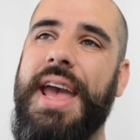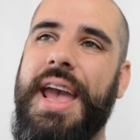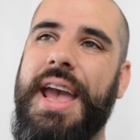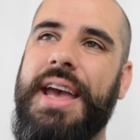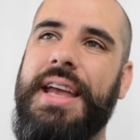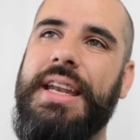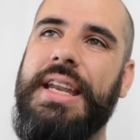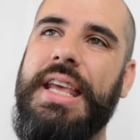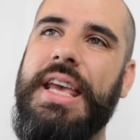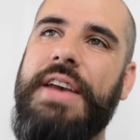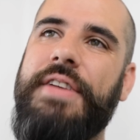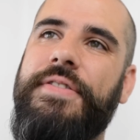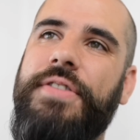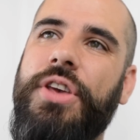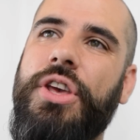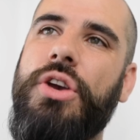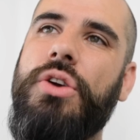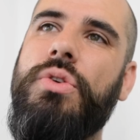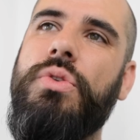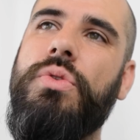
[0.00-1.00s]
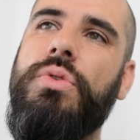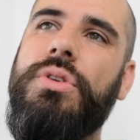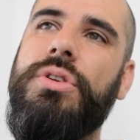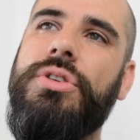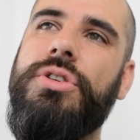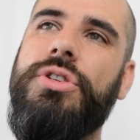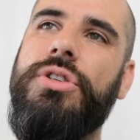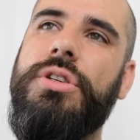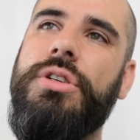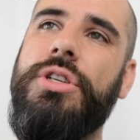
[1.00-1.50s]
And if you
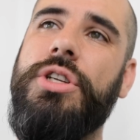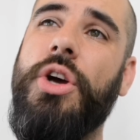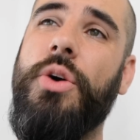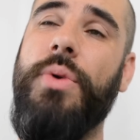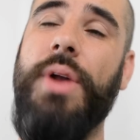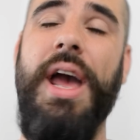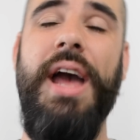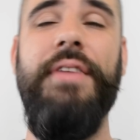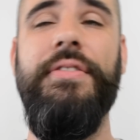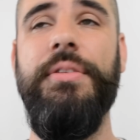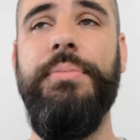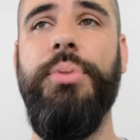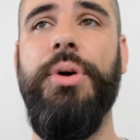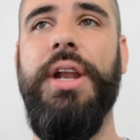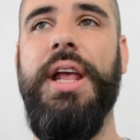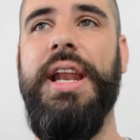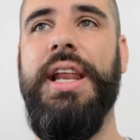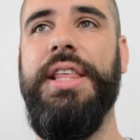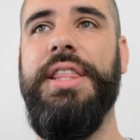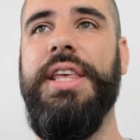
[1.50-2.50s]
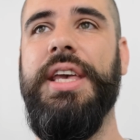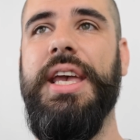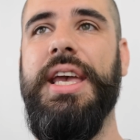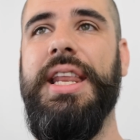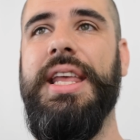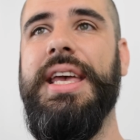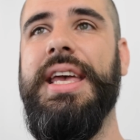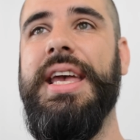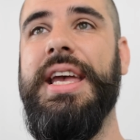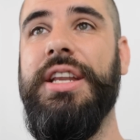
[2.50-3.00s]
don't ever put anything in it